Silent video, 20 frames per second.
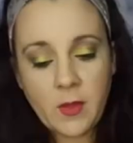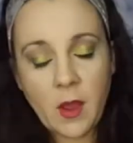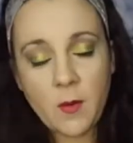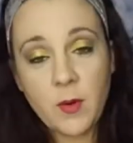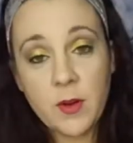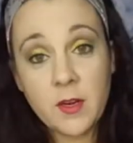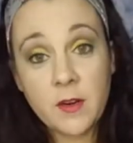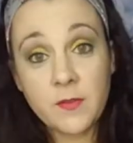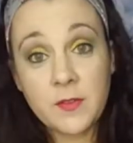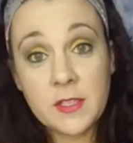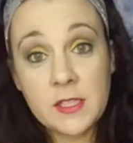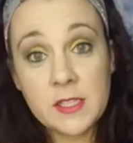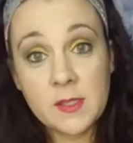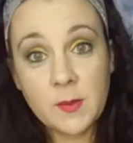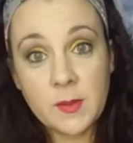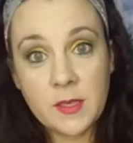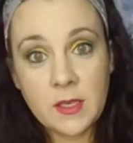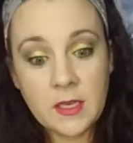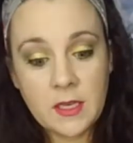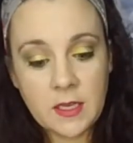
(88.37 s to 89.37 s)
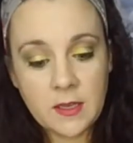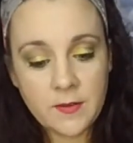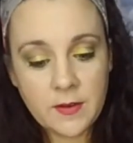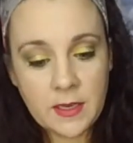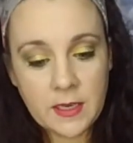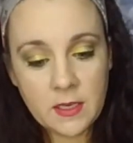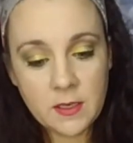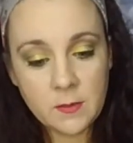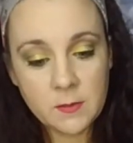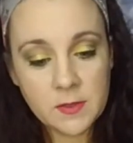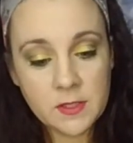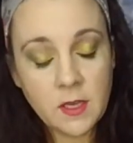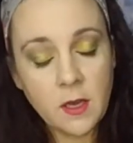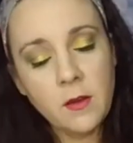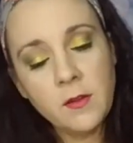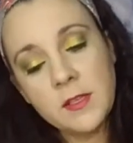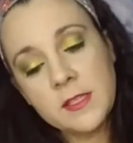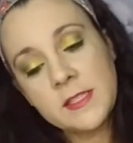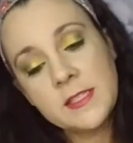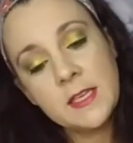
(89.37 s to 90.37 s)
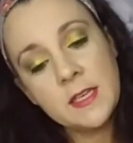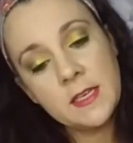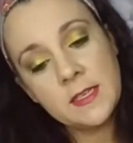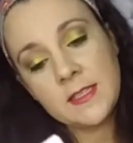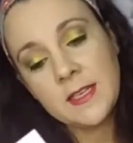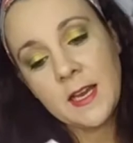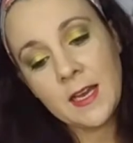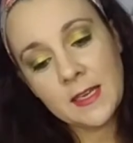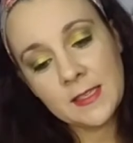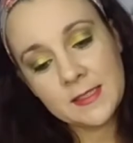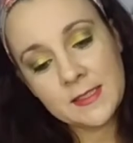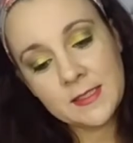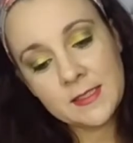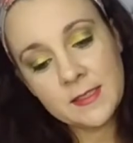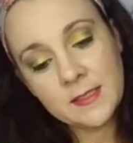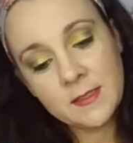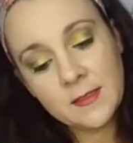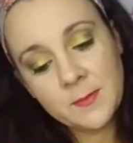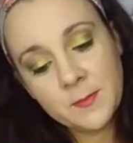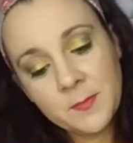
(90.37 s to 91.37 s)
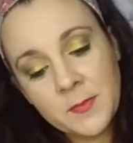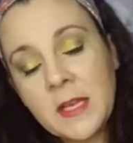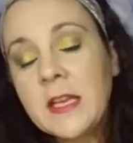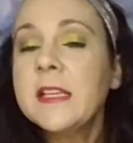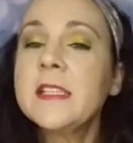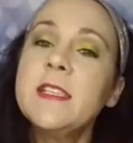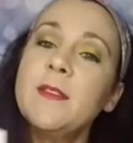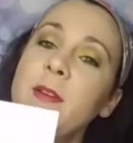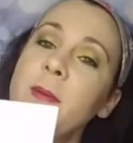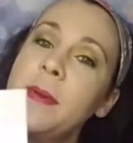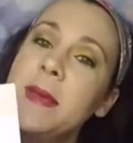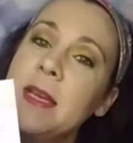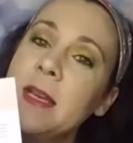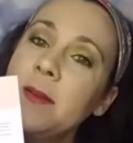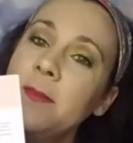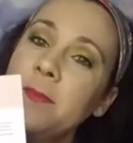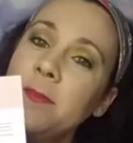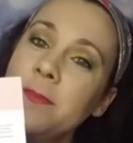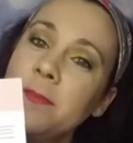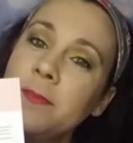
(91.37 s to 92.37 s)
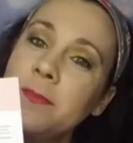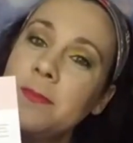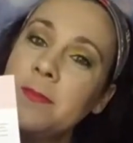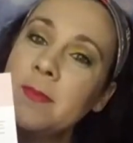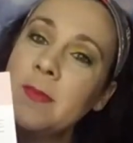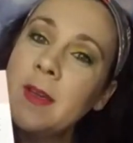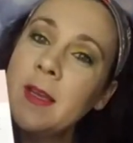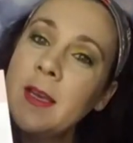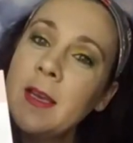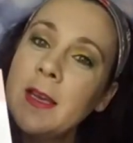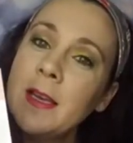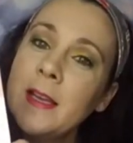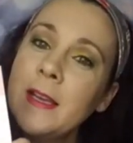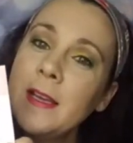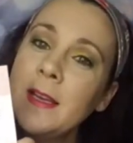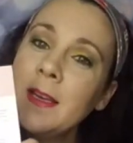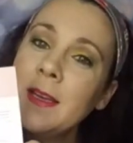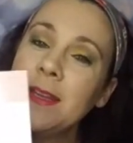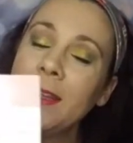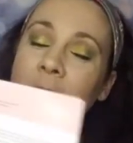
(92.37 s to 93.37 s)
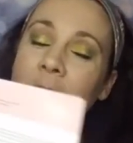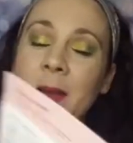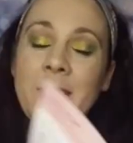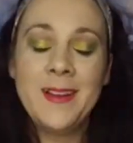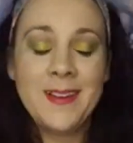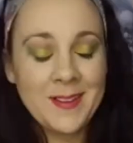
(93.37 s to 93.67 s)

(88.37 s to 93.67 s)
I wonder if this one will have items. Oh, this it does. See what I mean?